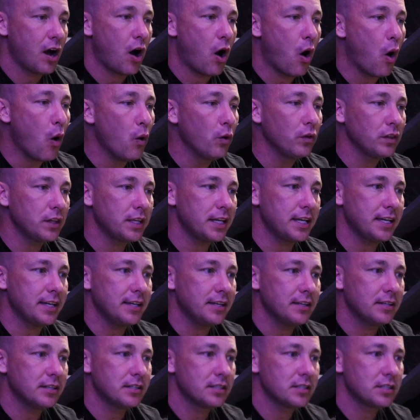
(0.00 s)
Only
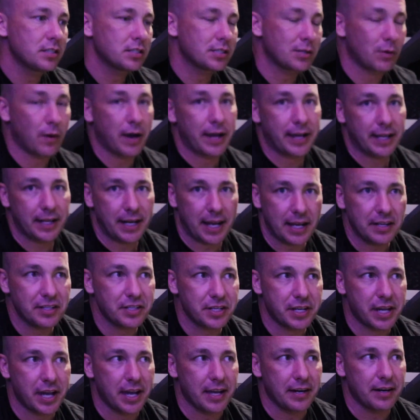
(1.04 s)
so I can
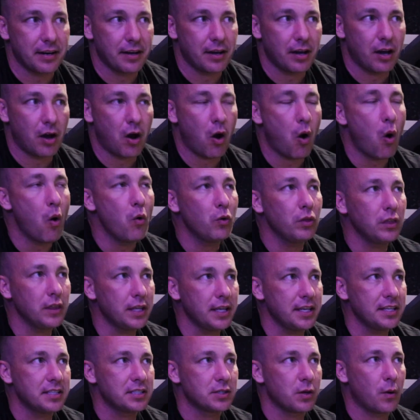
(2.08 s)
educate.
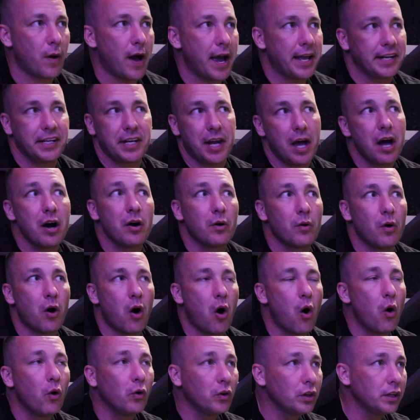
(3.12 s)
Only so I know.
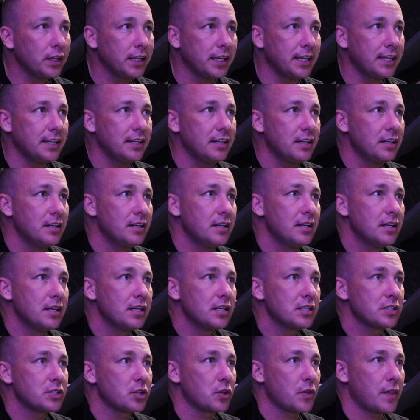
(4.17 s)
Only
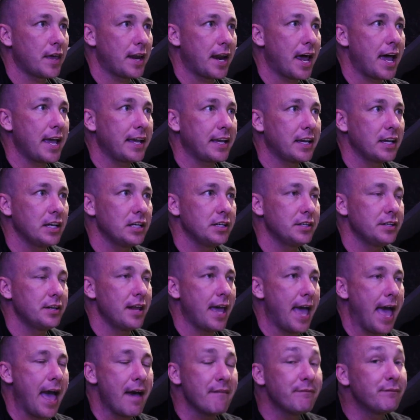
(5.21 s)
so that I could
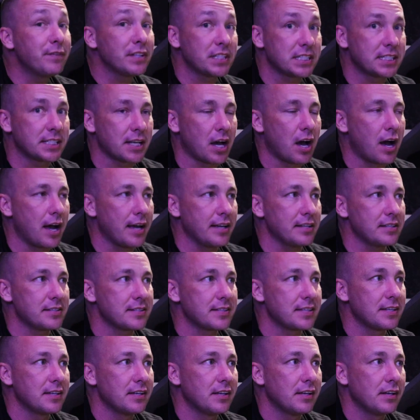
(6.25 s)

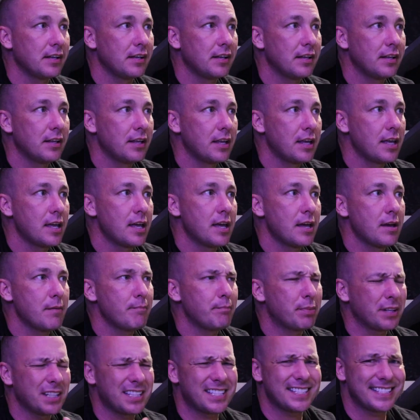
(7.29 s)
emphasize.
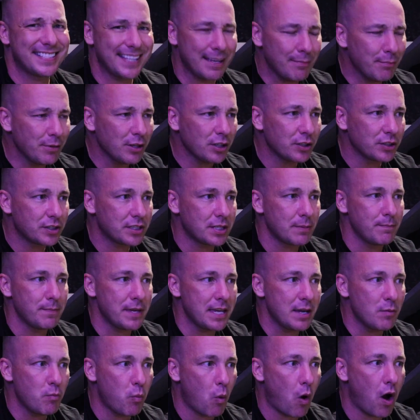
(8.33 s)
But it's similar to
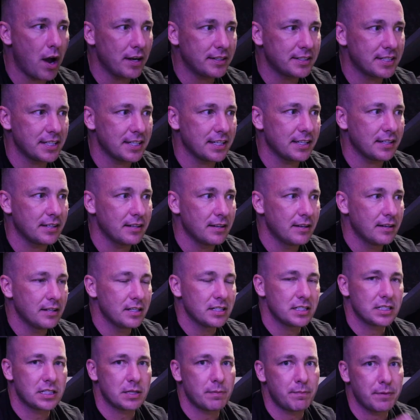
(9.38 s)
me wanting
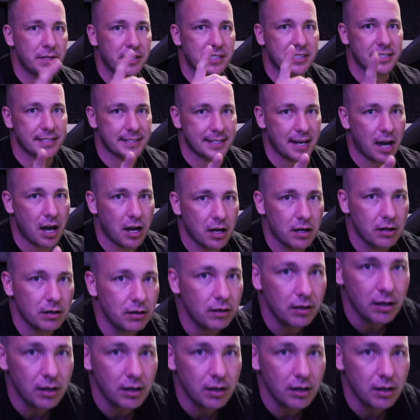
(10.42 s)
to be stung